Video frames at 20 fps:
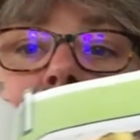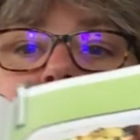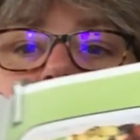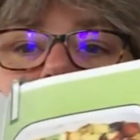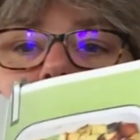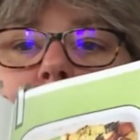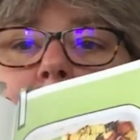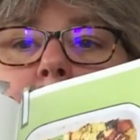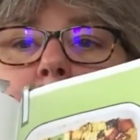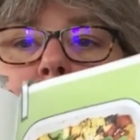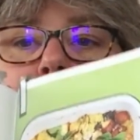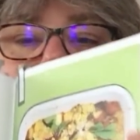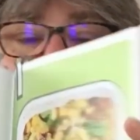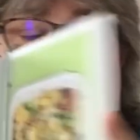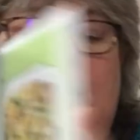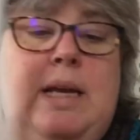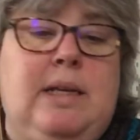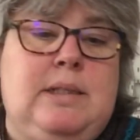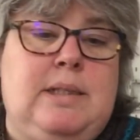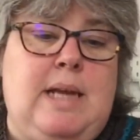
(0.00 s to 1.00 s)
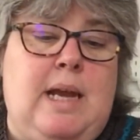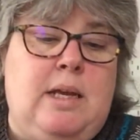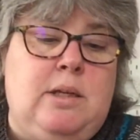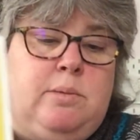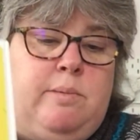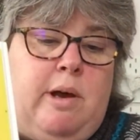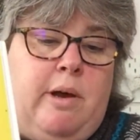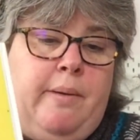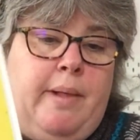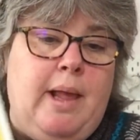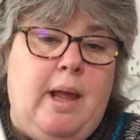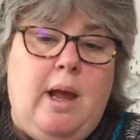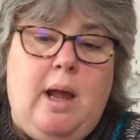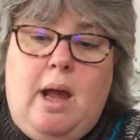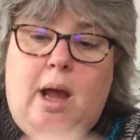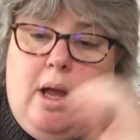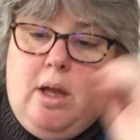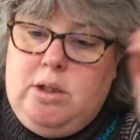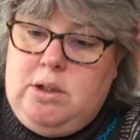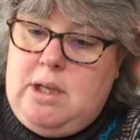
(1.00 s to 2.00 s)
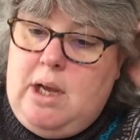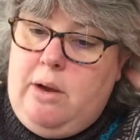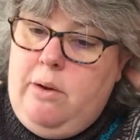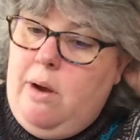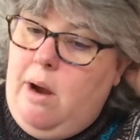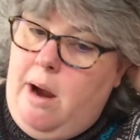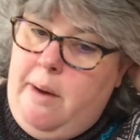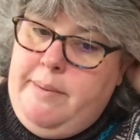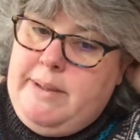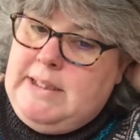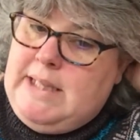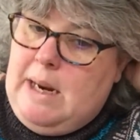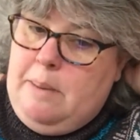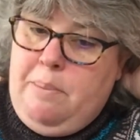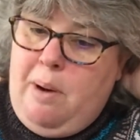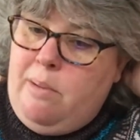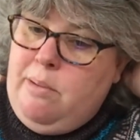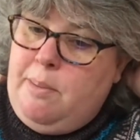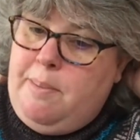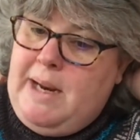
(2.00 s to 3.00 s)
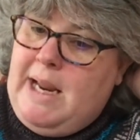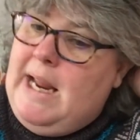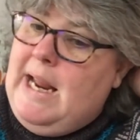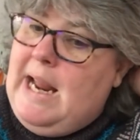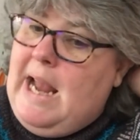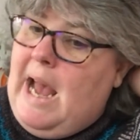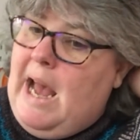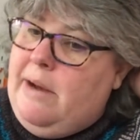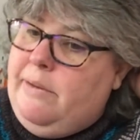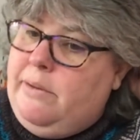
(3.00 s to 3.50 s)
nice cold the next day as well. So I would say probably out